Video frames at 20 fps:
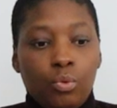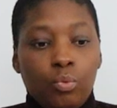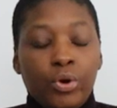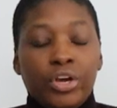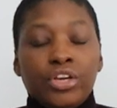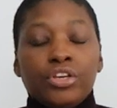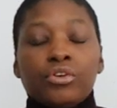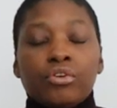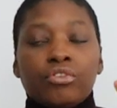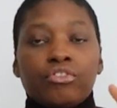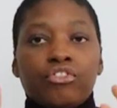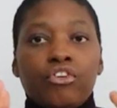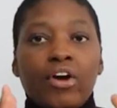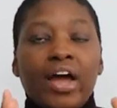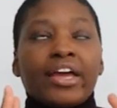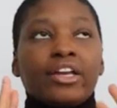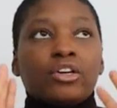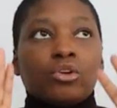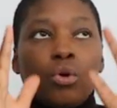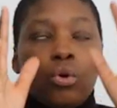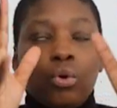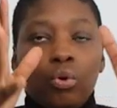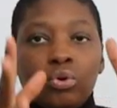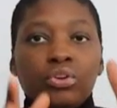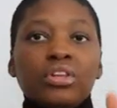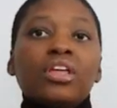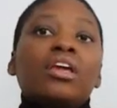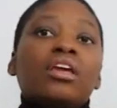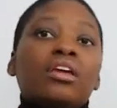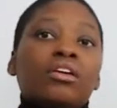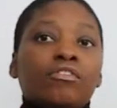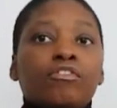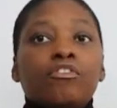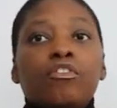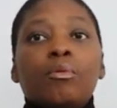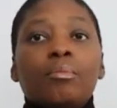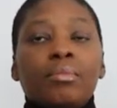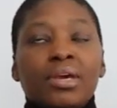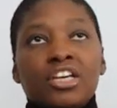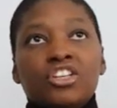where you'll find all the
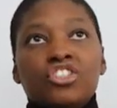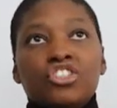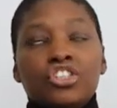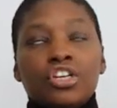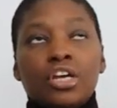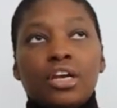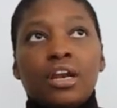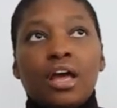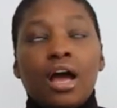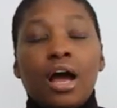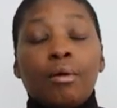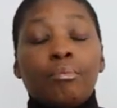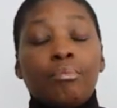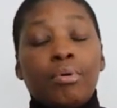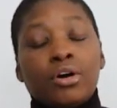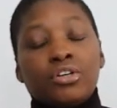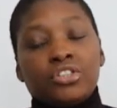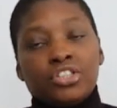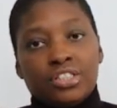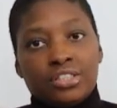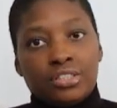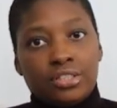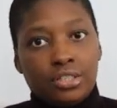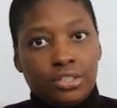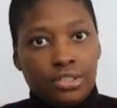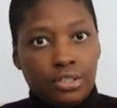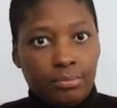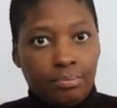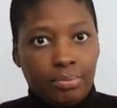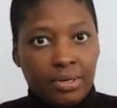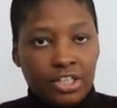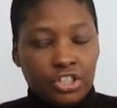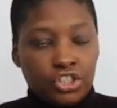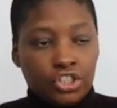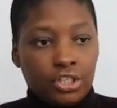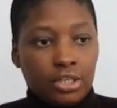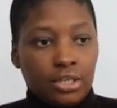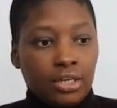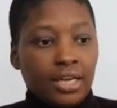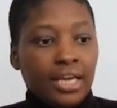information about a certain
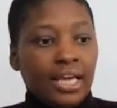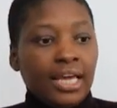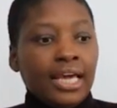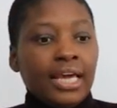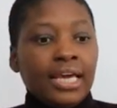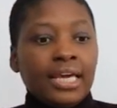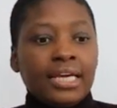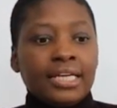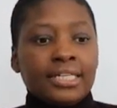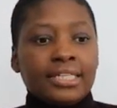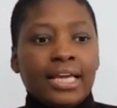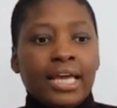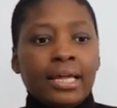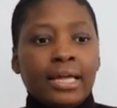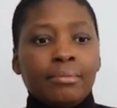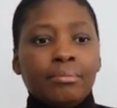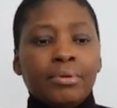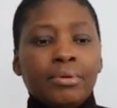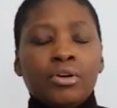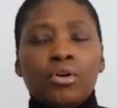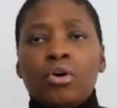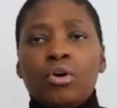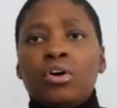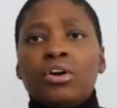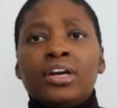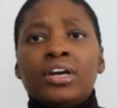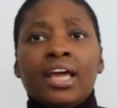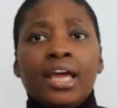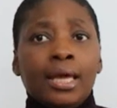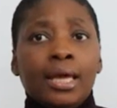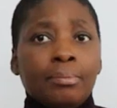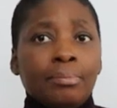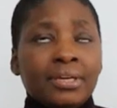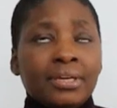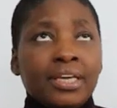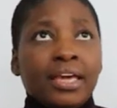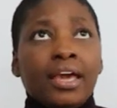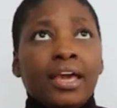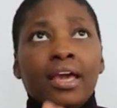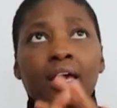patient. It can be on
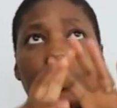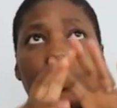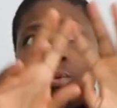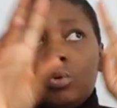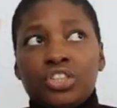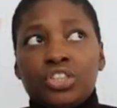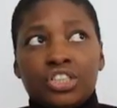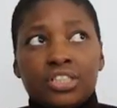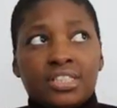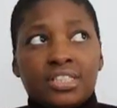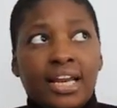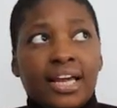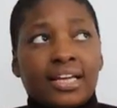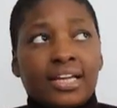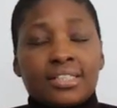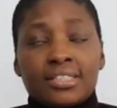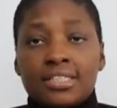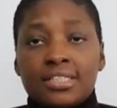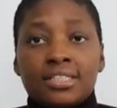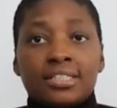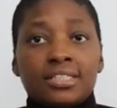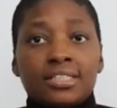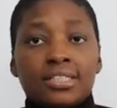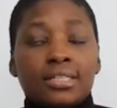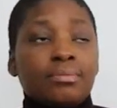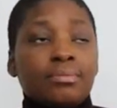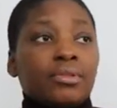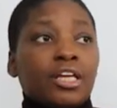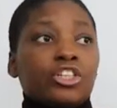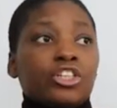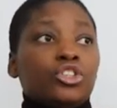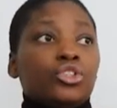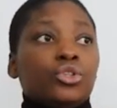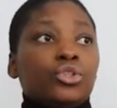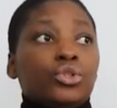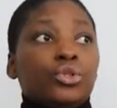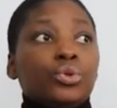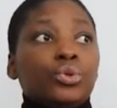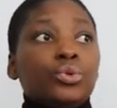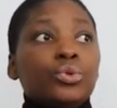Epicare, which is like a system that
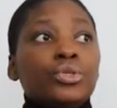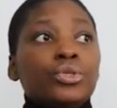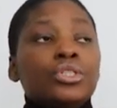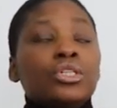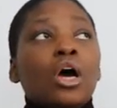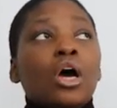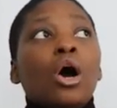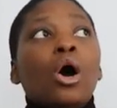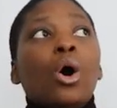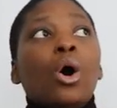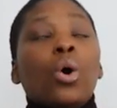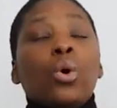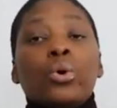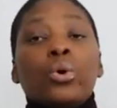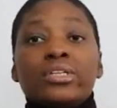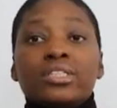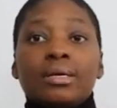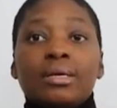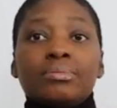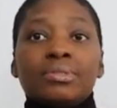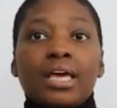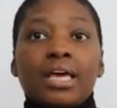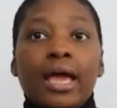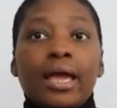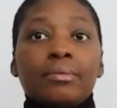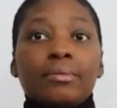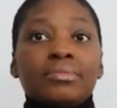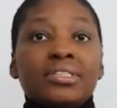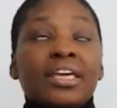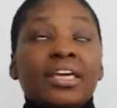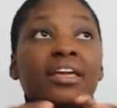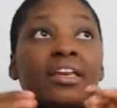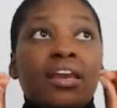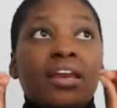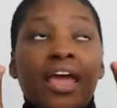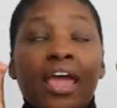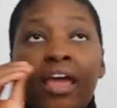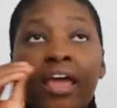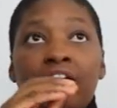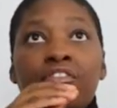you use, or sometimes
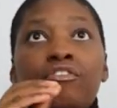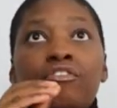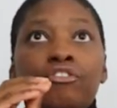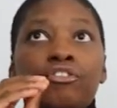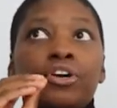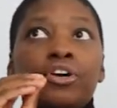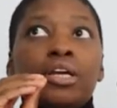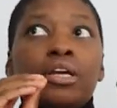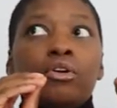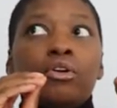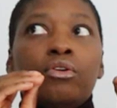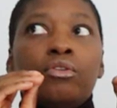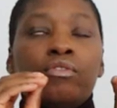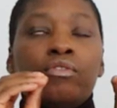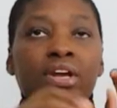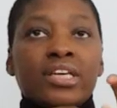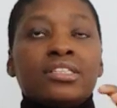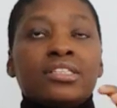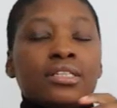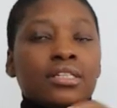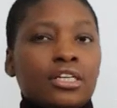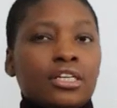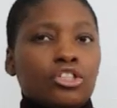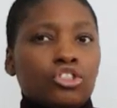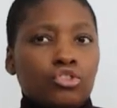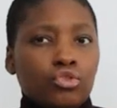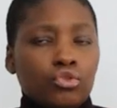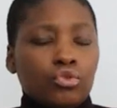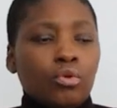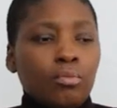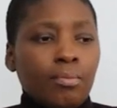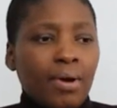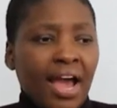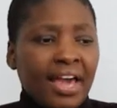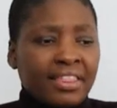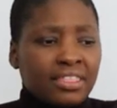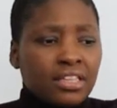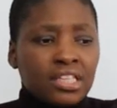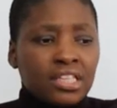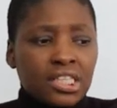in every residence room.
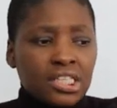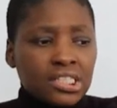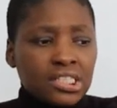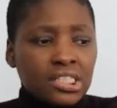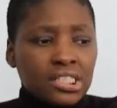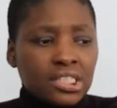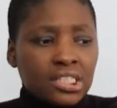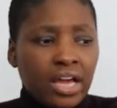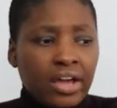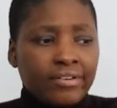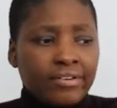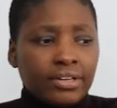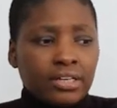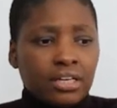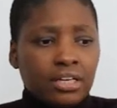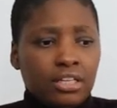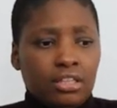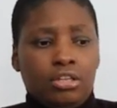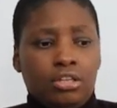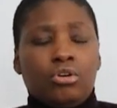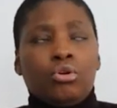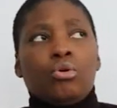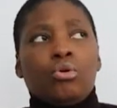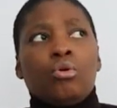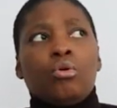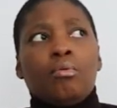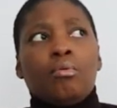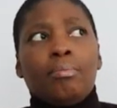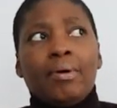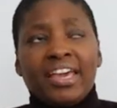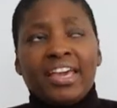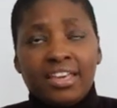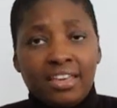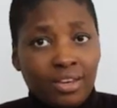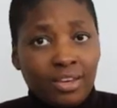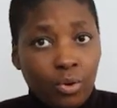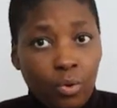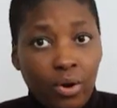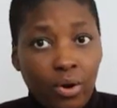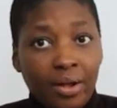I think this is currently the law by
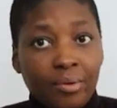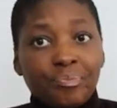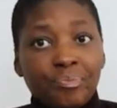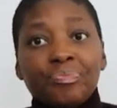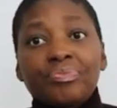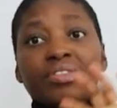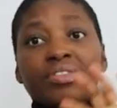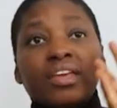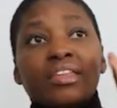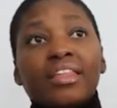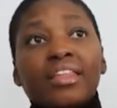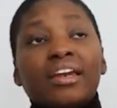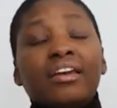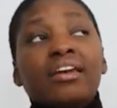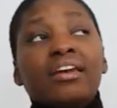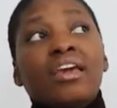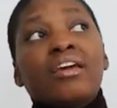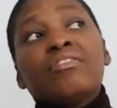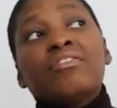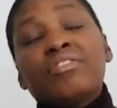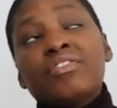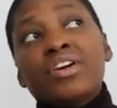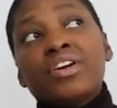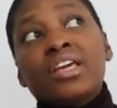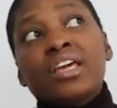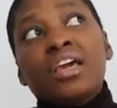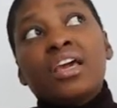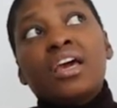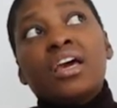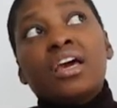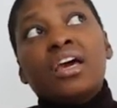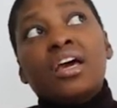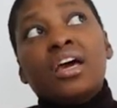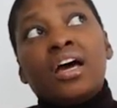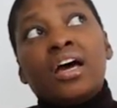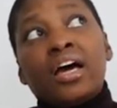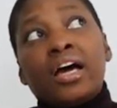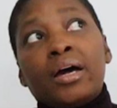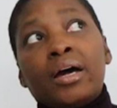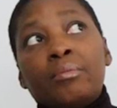HIQA, that in every
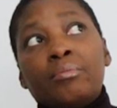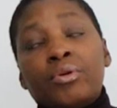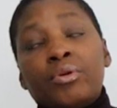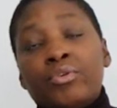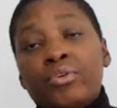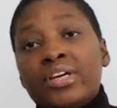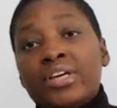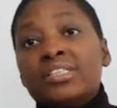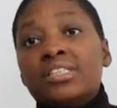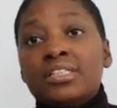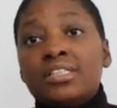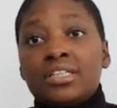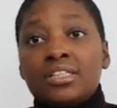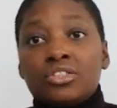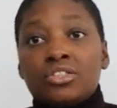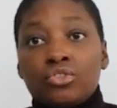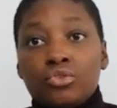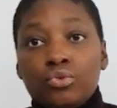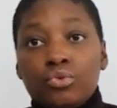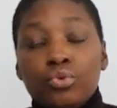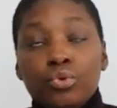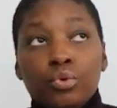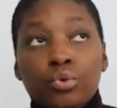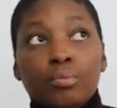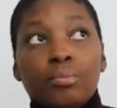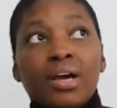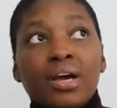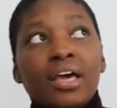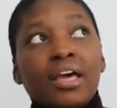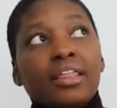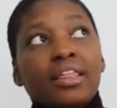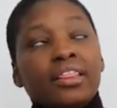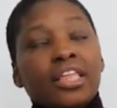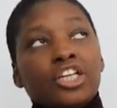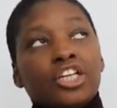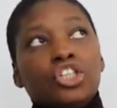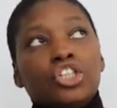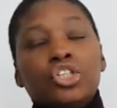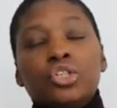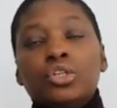um, residence room,
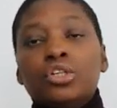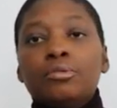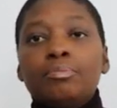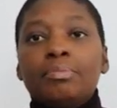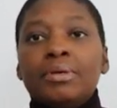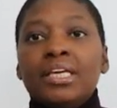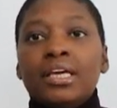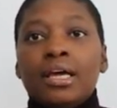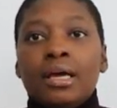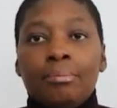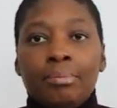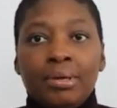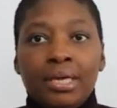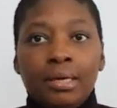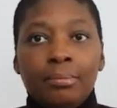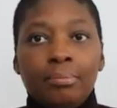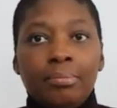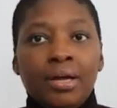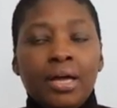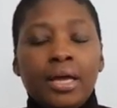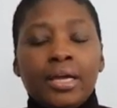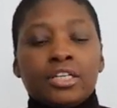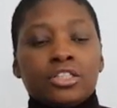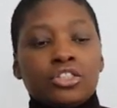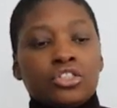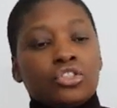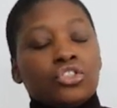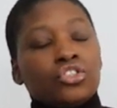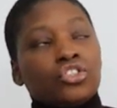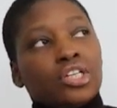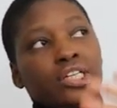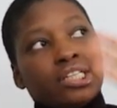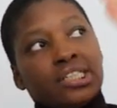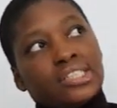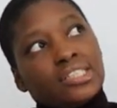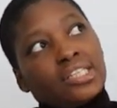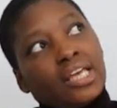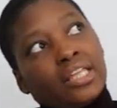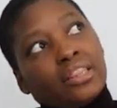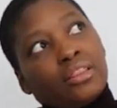there should be a paper. It's usually
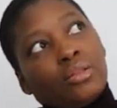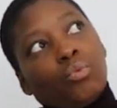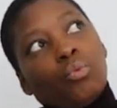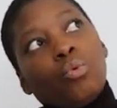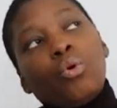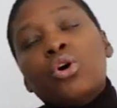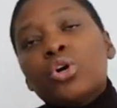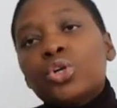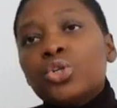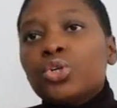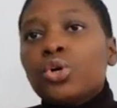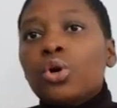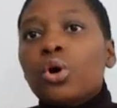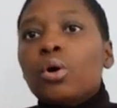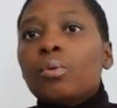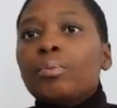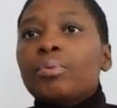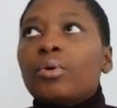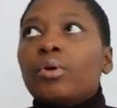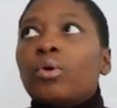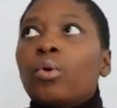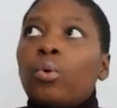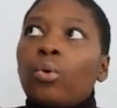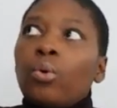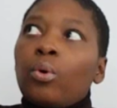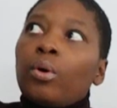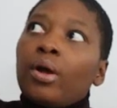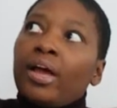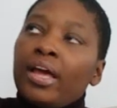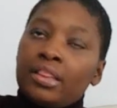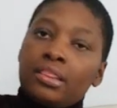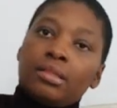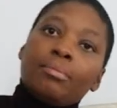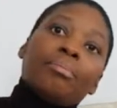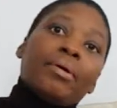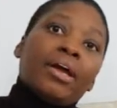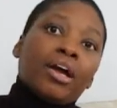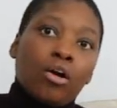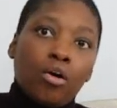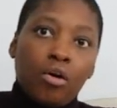inside the wardrobe or at the
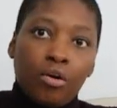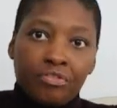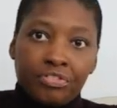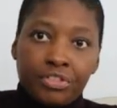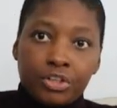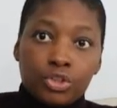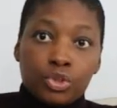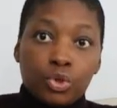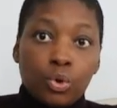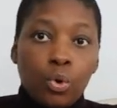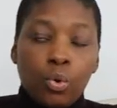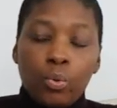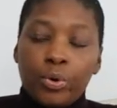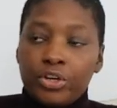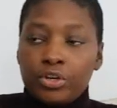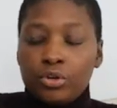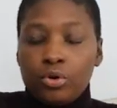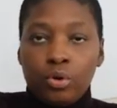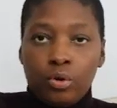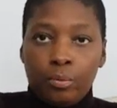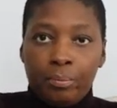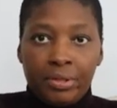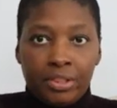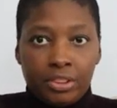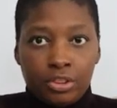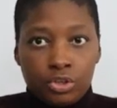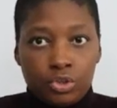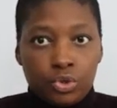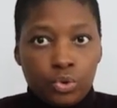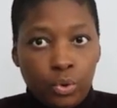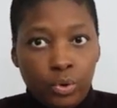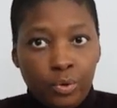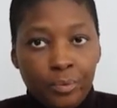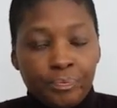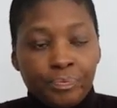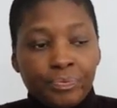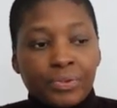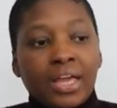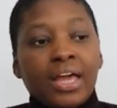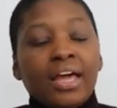back of the door when you open the
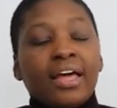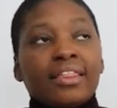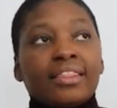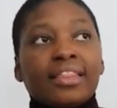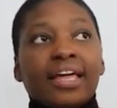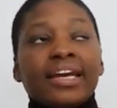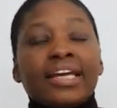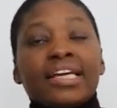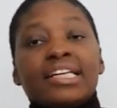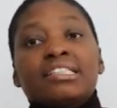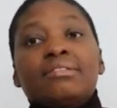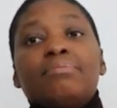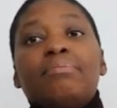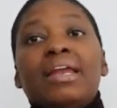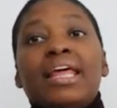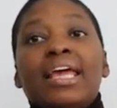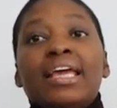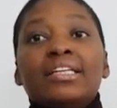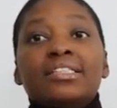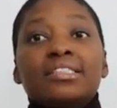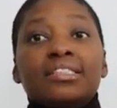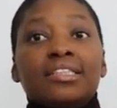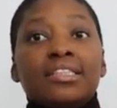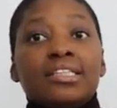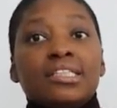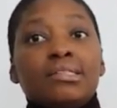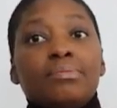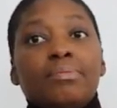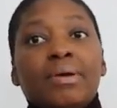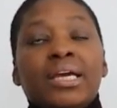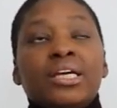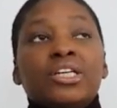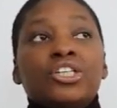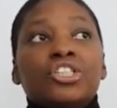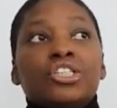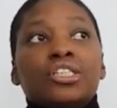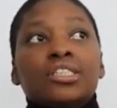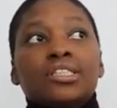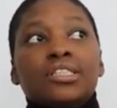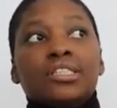door that explains this
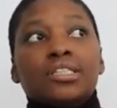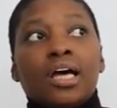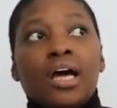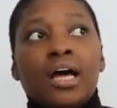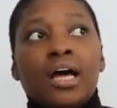patient's